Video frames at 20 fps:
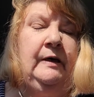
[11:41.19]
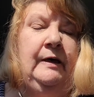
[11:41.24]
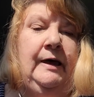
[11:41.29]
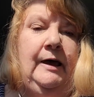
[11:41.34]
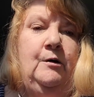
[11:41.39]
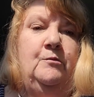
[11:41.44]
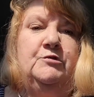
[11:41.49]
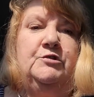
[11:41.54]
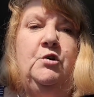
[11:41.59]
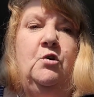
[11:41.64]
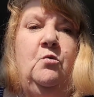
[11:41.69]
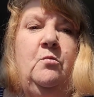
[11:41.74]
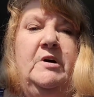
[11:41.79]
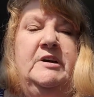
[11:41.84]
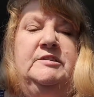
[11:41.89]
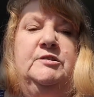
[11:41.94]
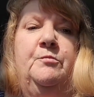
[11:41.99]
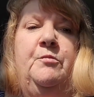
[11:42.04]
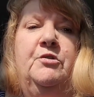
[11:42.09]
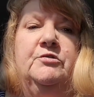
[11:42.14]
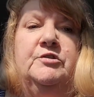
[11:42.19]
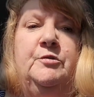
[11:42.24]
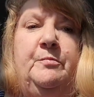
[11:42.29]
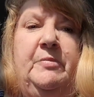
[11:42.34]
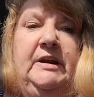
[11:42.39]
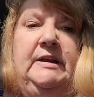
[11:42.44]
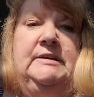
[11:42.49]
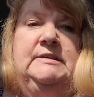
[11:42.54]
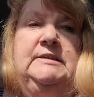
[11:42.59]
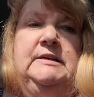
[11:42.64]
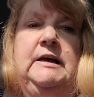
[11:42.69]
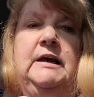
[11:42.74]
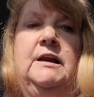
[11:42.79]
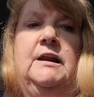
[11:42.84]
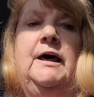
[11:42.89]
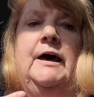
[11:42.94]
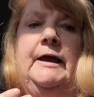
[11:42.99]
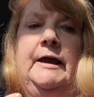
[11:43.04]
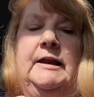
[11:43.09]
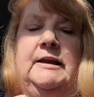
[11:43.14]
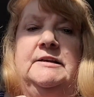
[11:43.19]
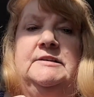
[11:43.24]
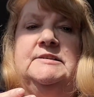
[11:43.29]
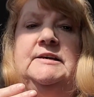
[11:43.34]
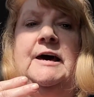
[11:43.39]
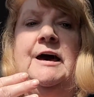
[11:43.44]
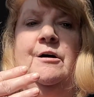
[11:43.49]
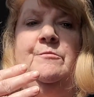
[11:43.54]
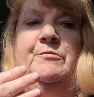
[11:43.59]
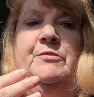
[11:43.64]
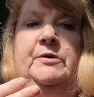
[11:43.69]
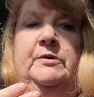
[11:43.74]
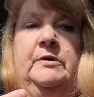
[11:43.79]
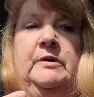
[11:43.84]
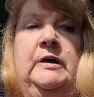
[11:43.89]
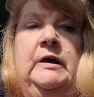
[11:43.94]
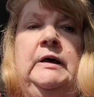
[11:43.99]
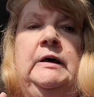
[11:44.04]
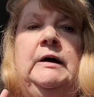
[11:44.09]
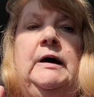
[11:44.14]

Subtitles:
It was always a possibility and likely to happen.